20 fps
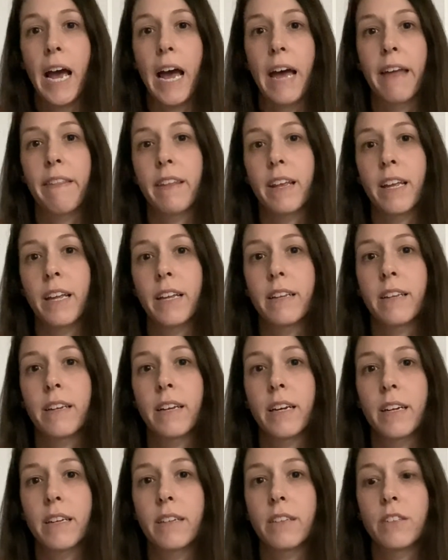and
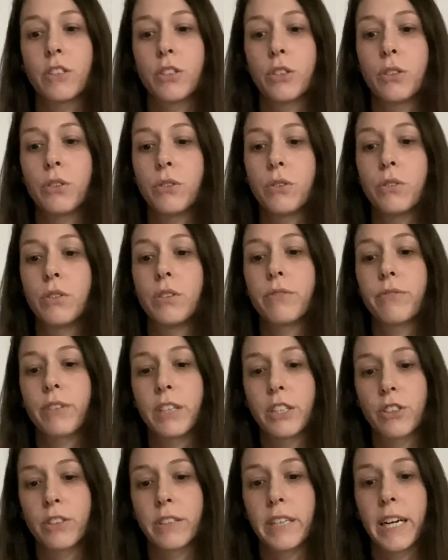then
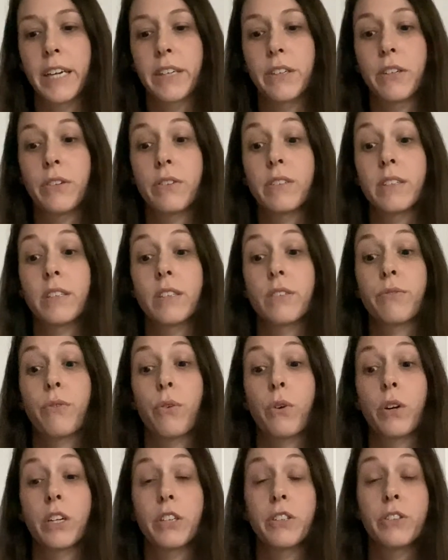differential diagnosis
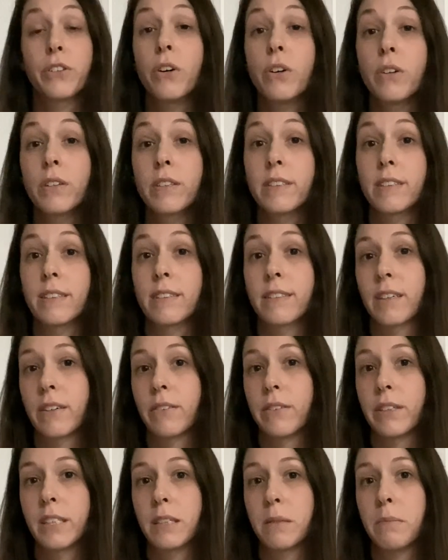for adults is
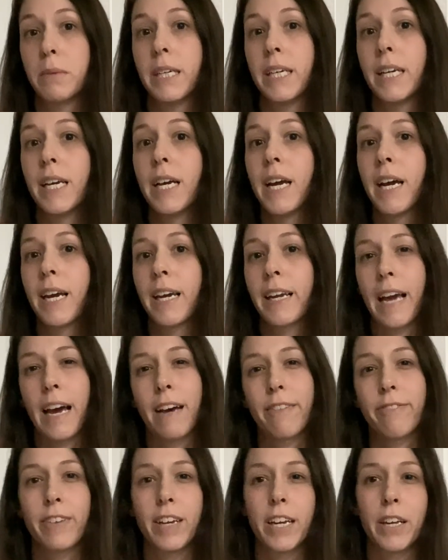going to be
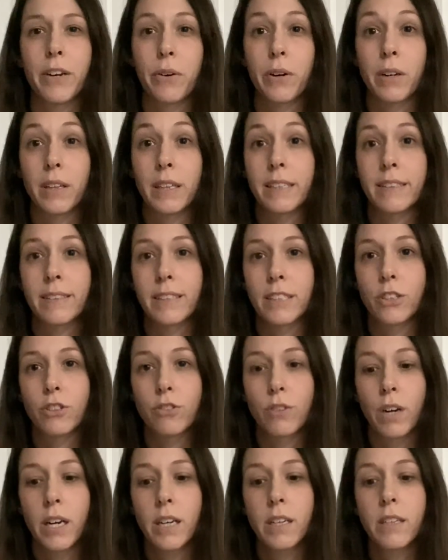caffeine or illicit
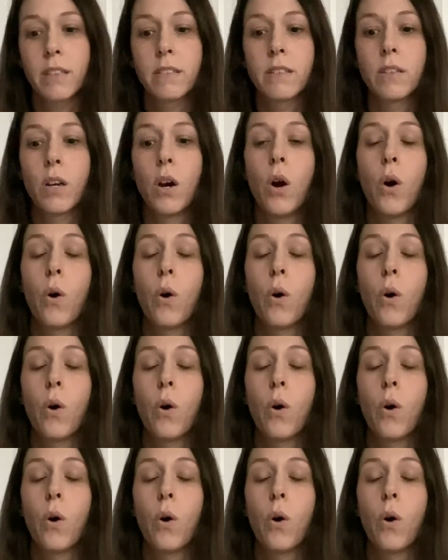drugs,